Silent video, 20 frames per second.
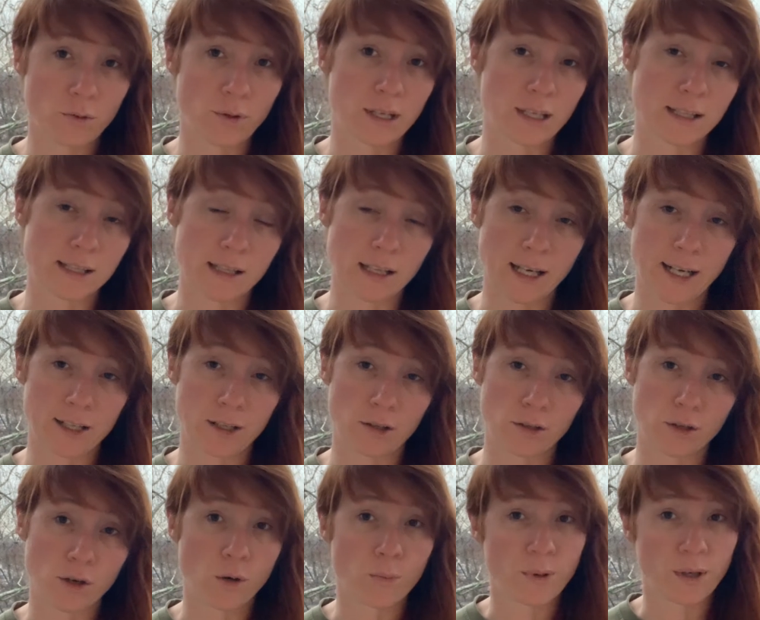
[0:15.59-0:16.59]
can slide on
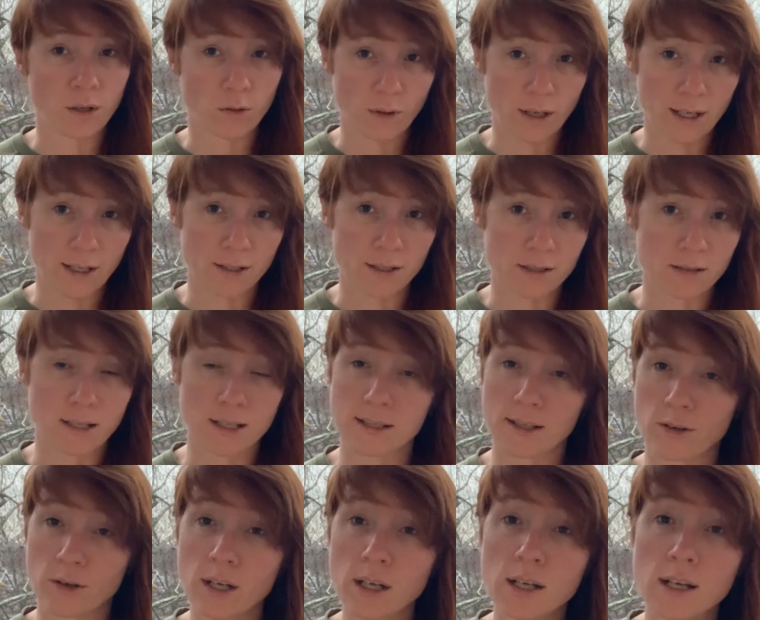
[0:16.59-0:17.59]
coping, rails,
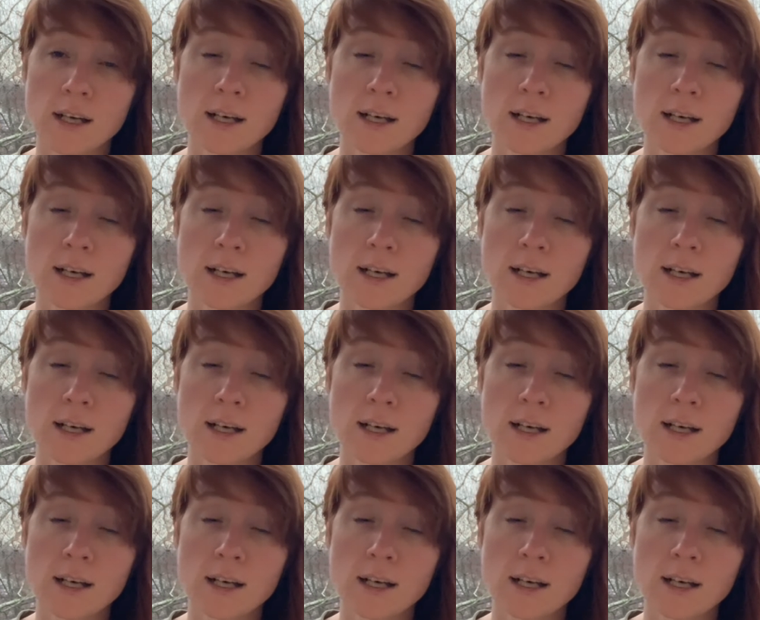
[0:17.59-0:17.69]
etc.